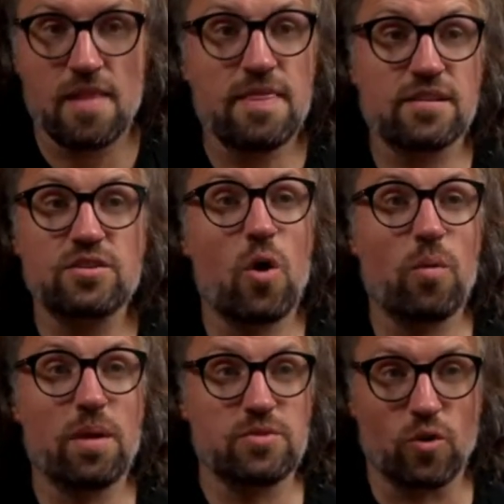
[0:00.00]
Now That's not
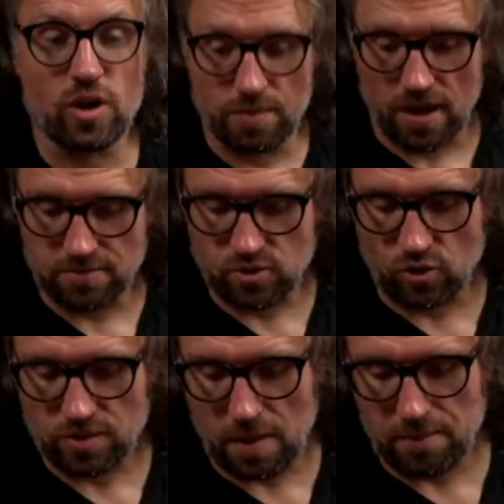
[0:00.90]
what I'm talking about. I'm
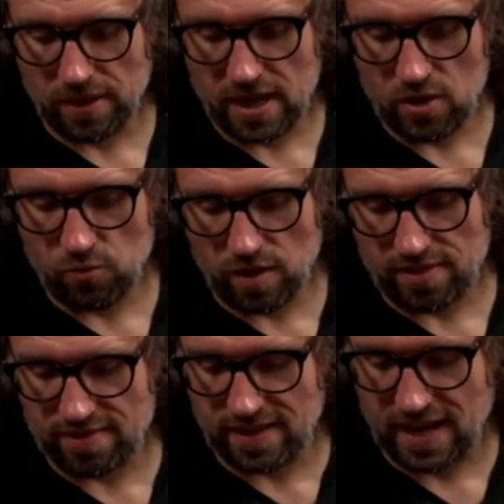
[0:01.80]
talking about playing
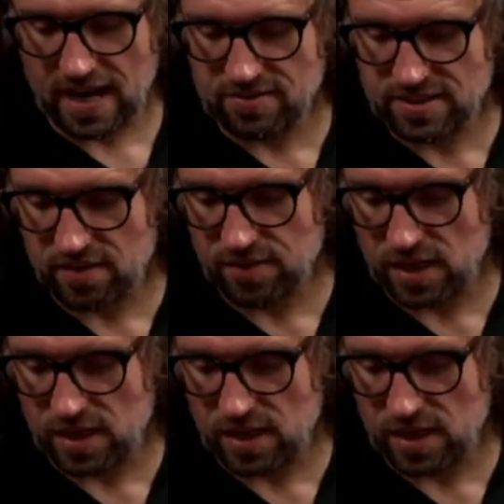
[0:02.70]
with the kind of sound